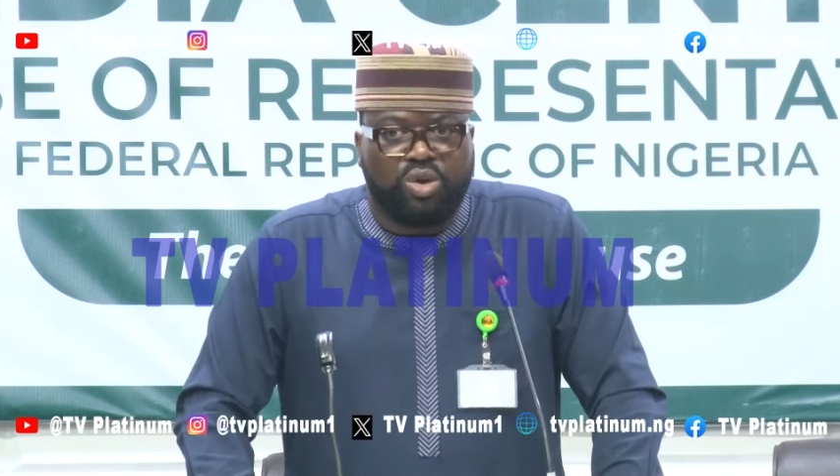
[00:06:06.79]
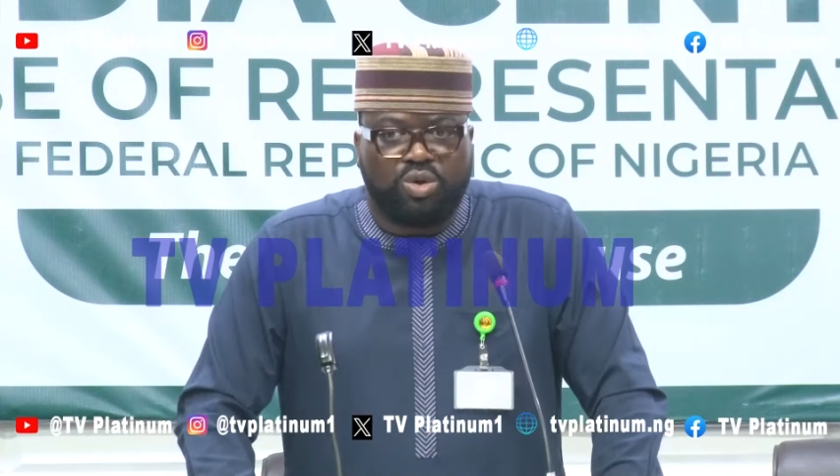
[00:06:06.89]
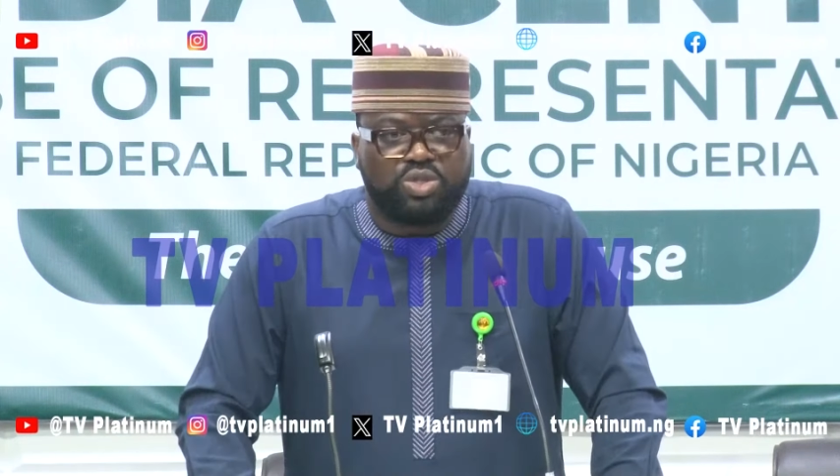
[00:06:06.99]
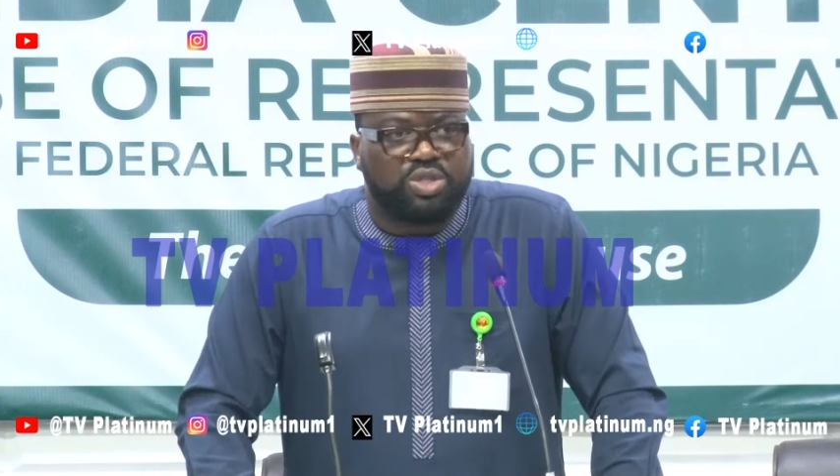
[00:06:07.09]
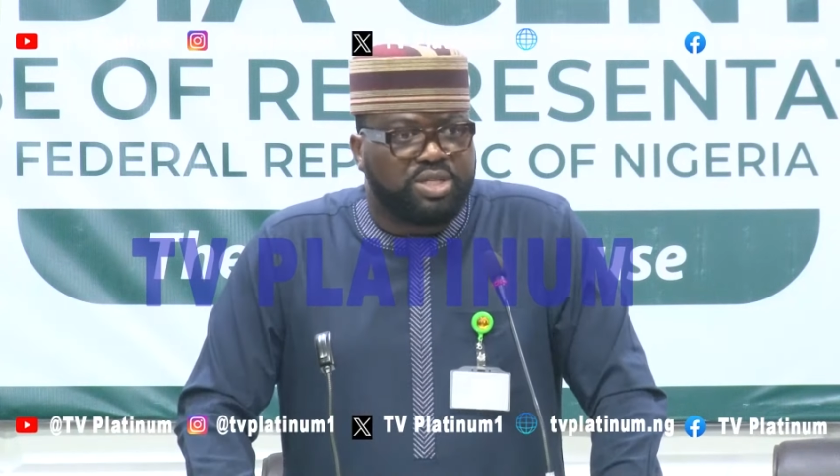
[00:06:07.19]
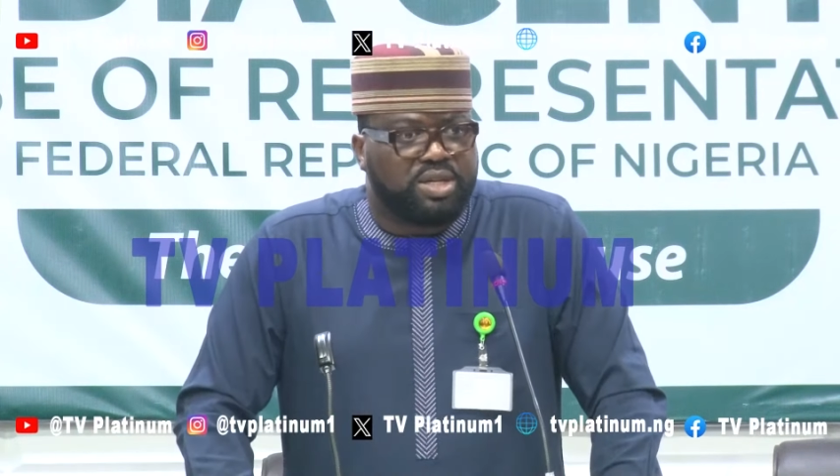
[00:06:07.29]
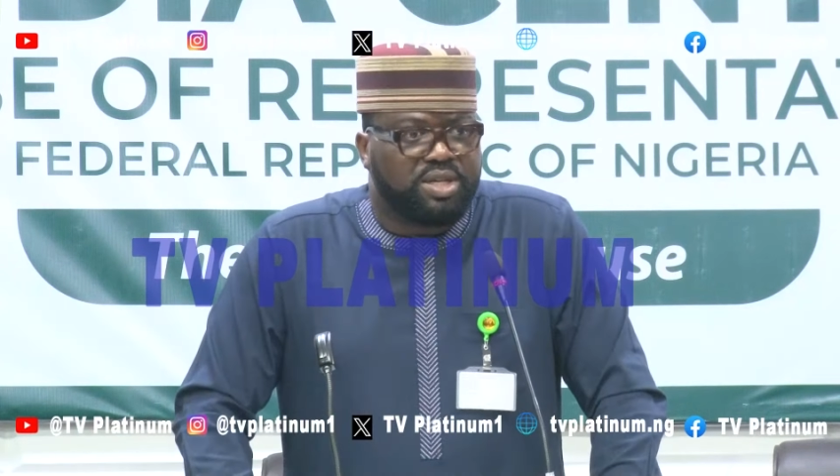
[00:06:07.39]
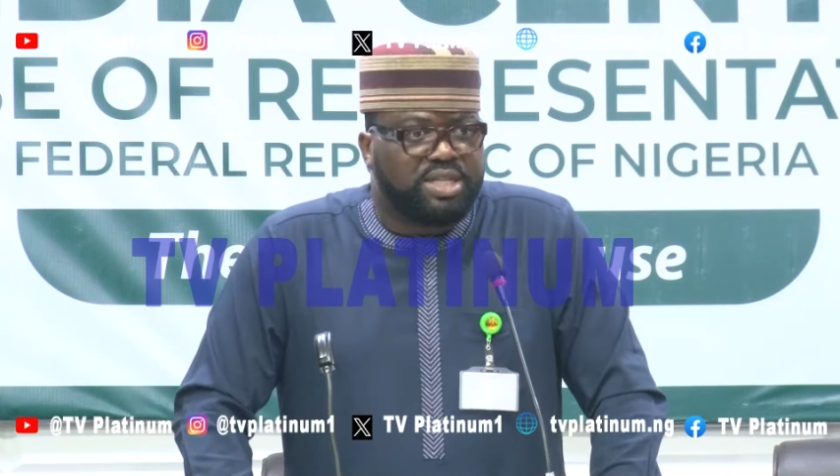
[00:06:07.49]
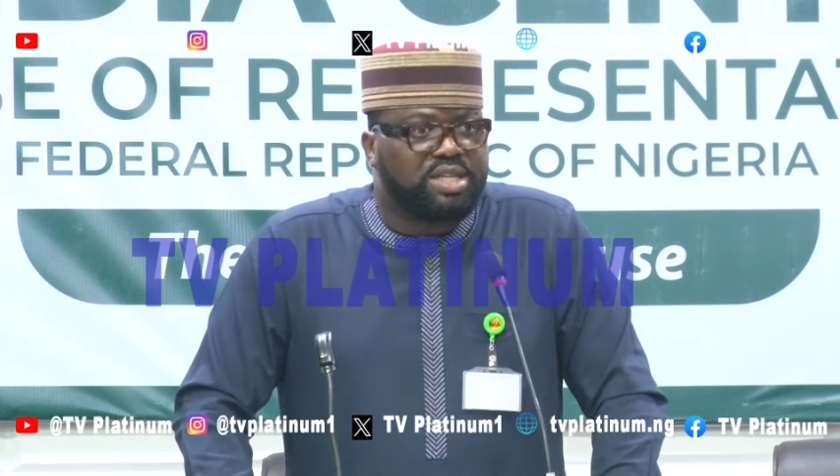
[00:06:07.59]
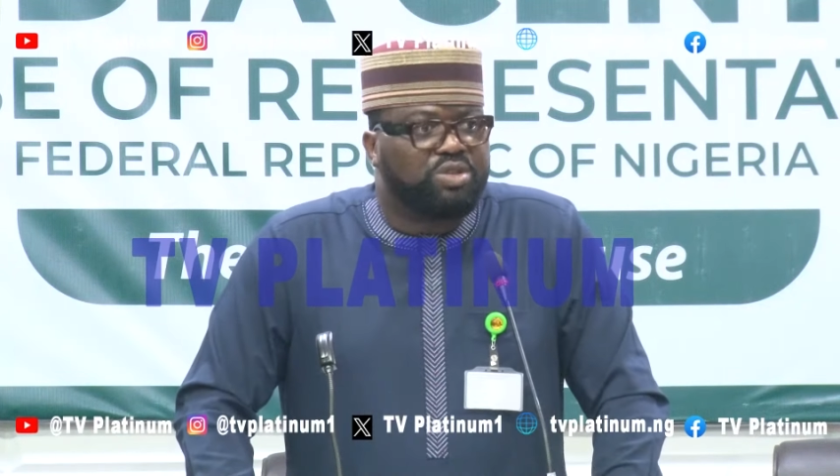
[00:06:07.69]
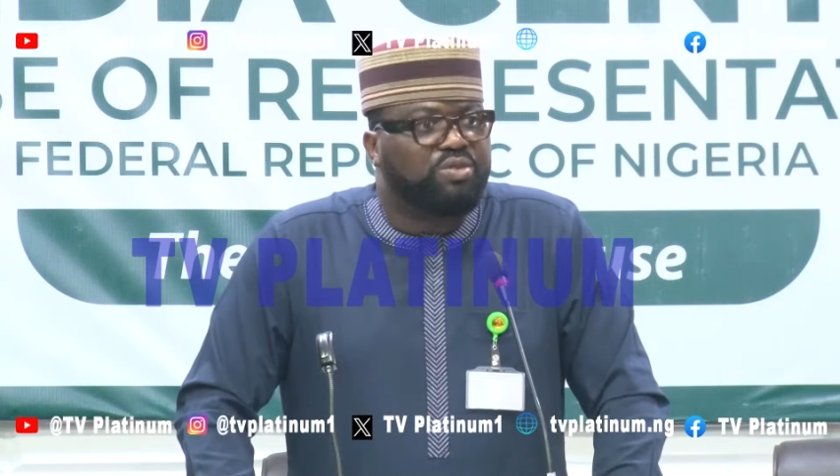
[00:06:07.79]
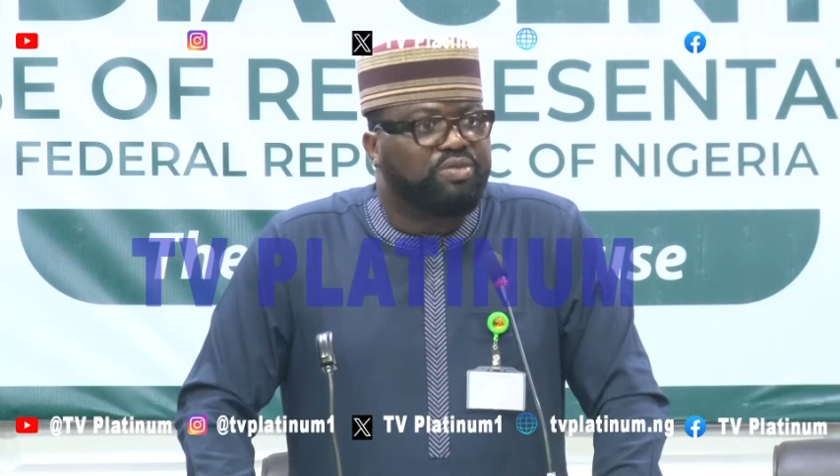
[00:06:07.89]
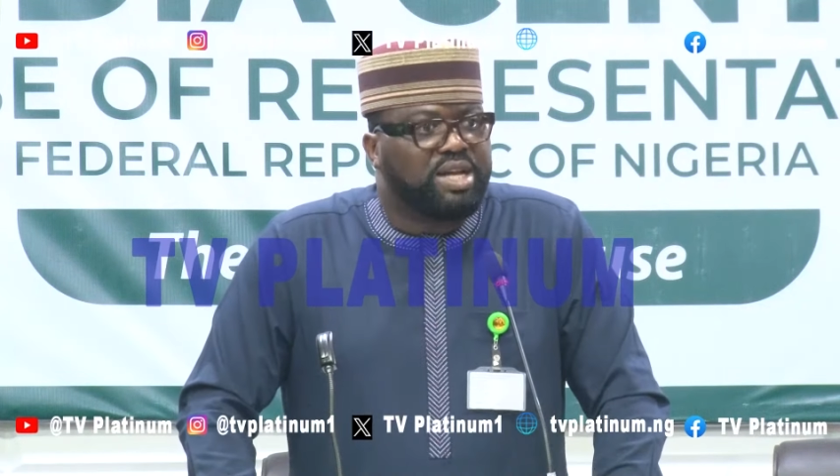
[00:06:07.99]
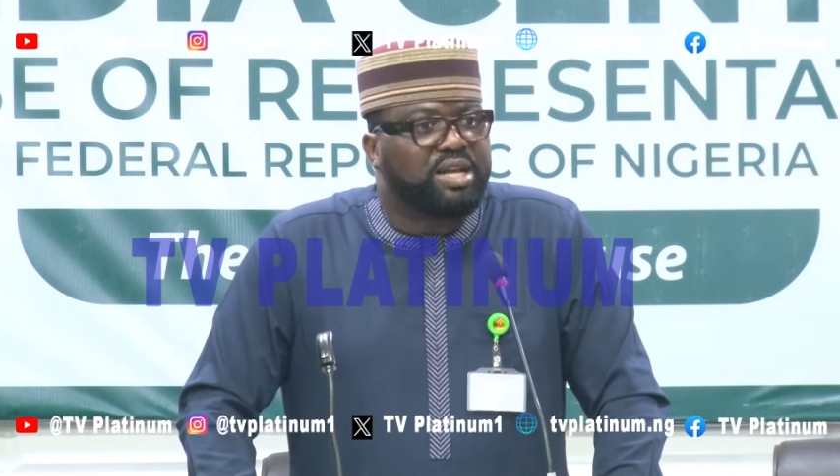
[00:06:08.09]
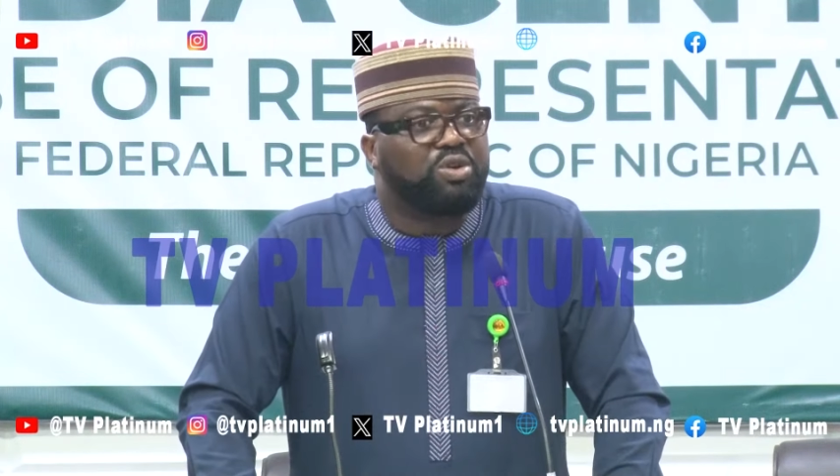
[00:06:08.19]
also deregulated, you'll
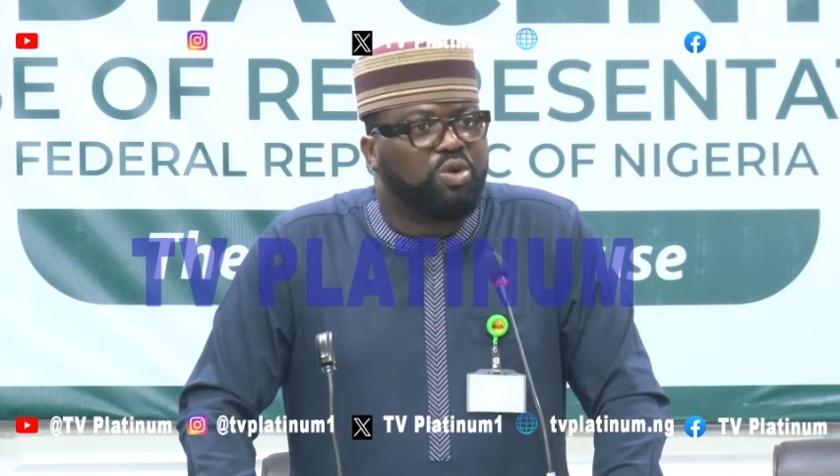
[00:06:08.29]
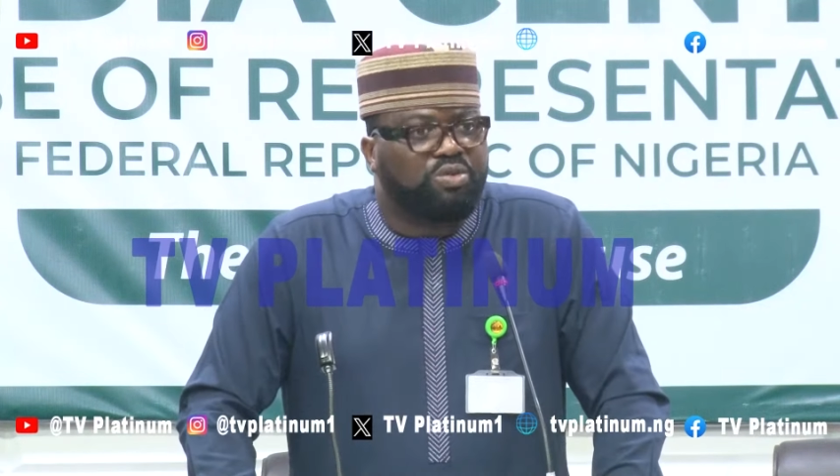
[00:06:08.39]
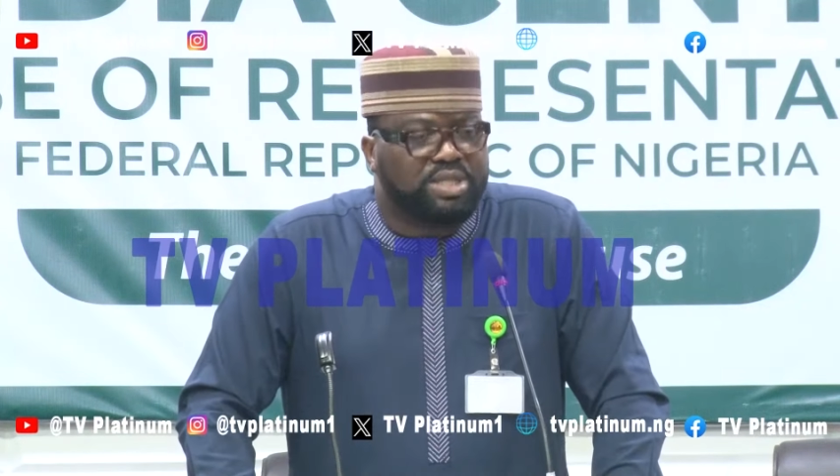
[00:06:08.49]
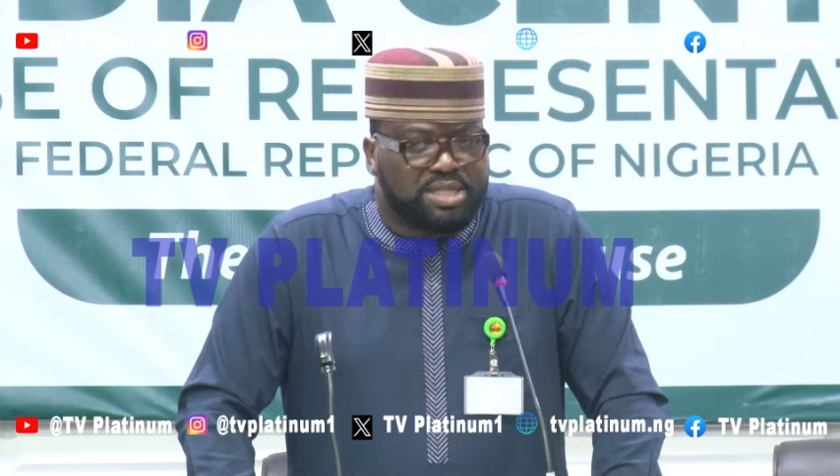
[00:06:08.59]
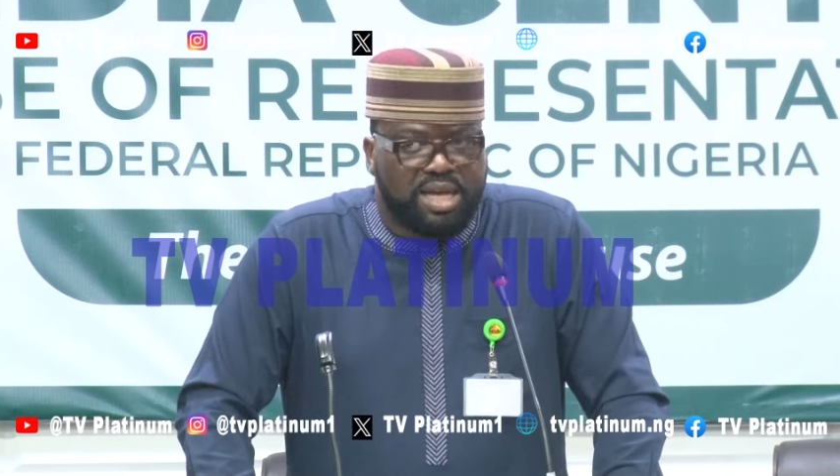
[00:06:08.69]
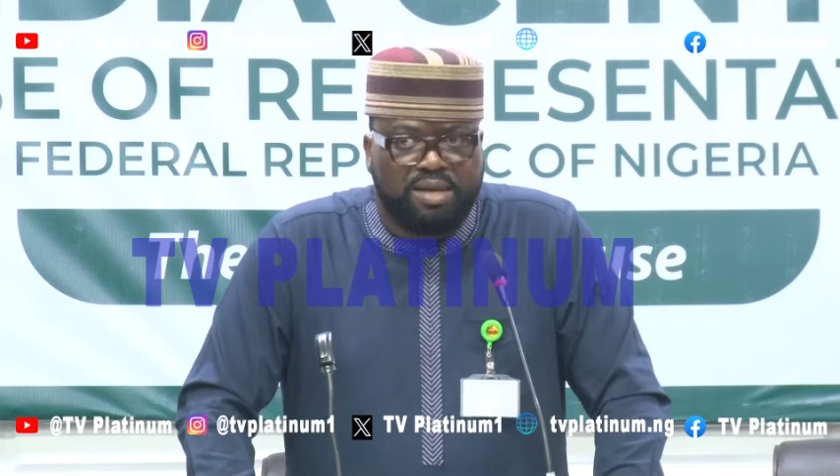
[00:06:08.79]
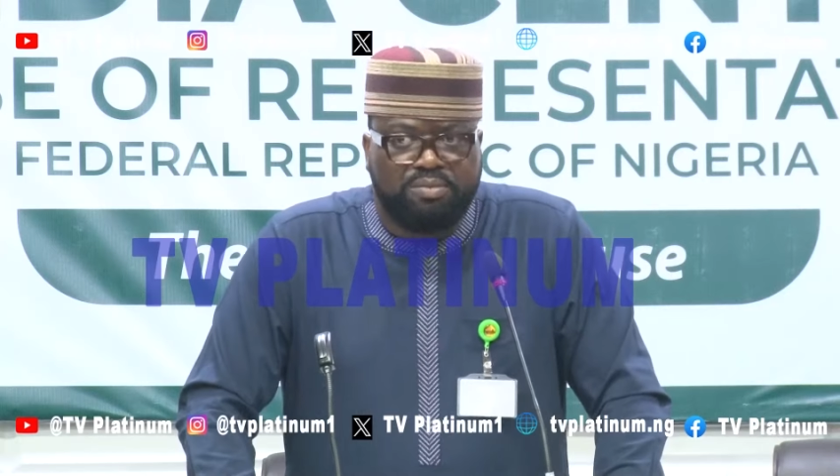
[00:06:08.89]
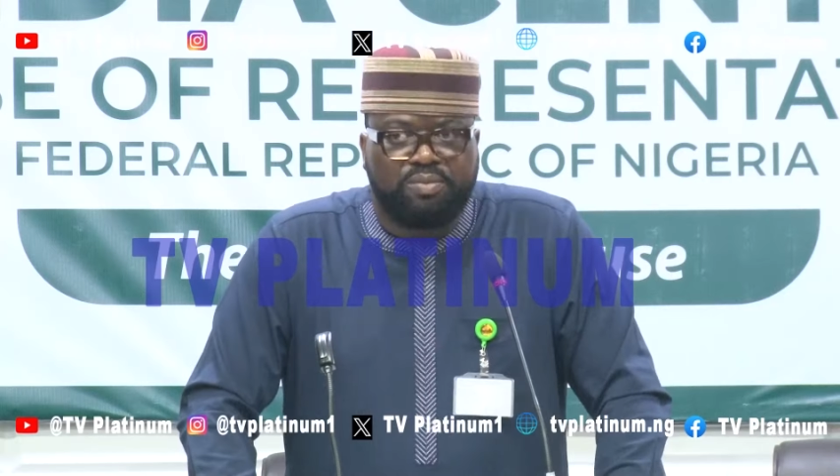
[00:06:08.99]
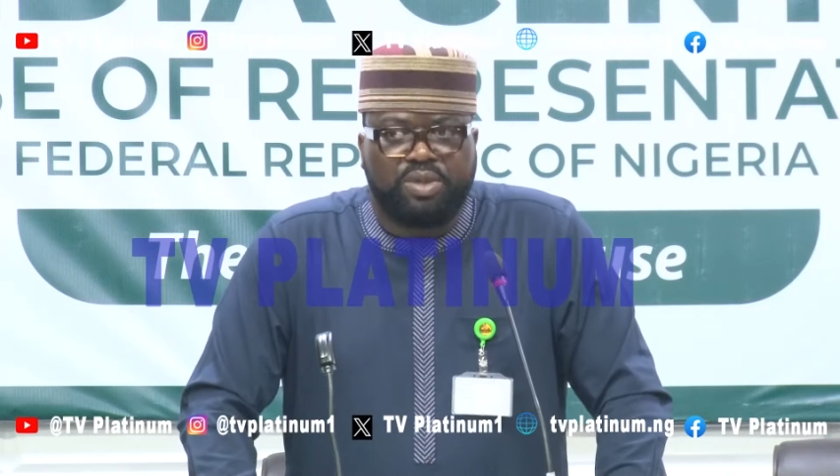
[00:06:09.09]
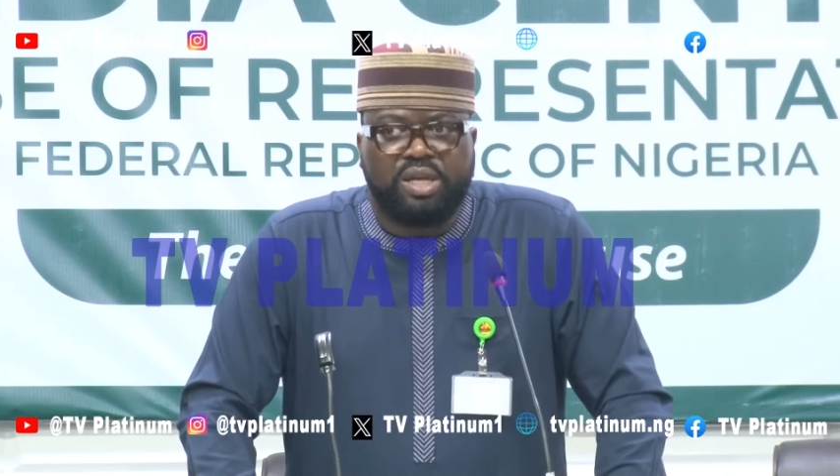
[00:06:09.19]
find that over time,